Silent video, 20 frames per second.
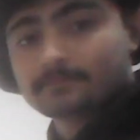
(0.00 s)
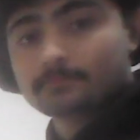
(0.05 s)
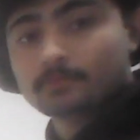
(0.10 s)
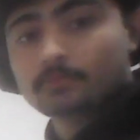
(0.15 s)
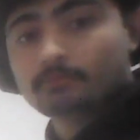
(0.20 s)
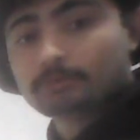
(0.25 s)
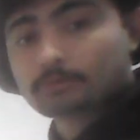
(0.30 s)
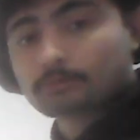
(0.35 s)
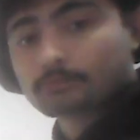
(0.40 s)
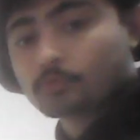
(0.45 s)
of
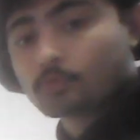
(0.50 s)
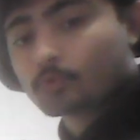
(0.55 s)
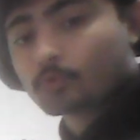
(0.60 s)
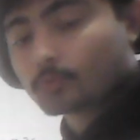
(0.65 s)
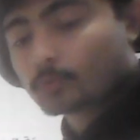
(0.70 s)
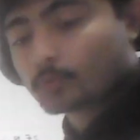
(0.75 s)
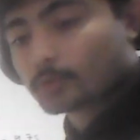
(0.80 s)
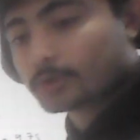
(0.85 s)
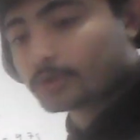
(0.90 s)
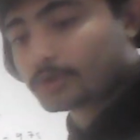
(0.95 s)
moving
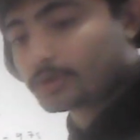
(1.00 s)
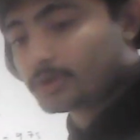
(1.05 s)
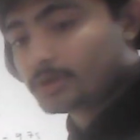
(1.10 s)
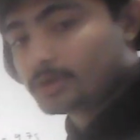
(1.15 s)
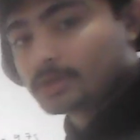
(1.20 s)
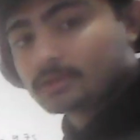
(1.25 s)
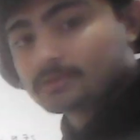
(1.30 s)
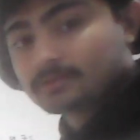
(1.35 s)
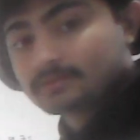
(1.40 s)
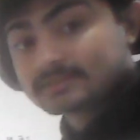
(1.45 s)
forward,
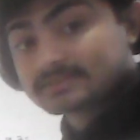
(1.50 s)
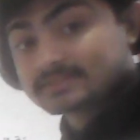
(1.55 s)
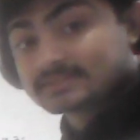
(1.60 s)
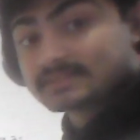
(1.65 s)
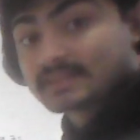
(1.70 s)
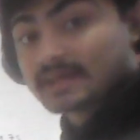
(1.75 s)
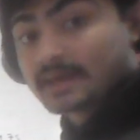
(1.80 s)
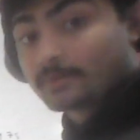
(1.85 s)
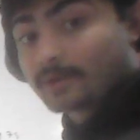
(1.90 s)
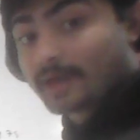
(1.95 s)

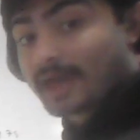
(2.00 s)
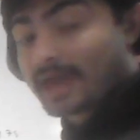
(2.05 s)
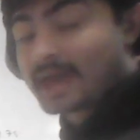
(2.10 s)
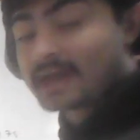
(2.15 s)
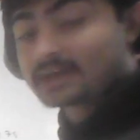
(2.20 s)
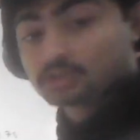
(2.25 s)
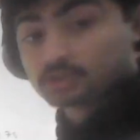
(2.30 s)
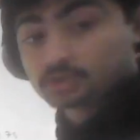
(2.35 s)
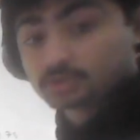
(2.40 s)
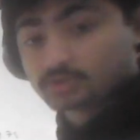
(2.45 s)
let's now
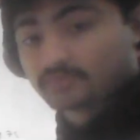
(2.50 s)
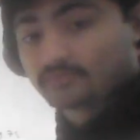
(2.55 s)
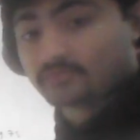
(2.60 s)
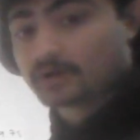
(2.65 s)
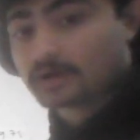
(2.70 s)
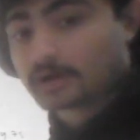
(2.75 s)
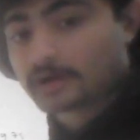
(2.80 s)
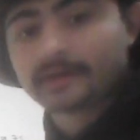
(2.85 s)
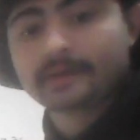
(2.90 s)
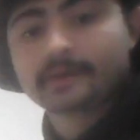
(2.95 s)
actually
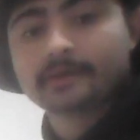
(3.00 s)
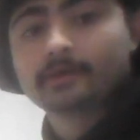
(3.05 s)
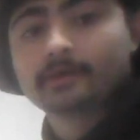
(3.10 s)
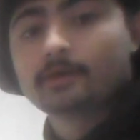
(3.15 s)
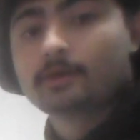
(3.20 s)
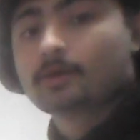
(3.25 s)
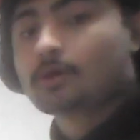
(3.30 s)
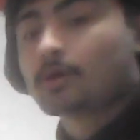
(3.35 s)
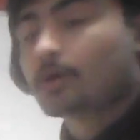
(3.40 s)
find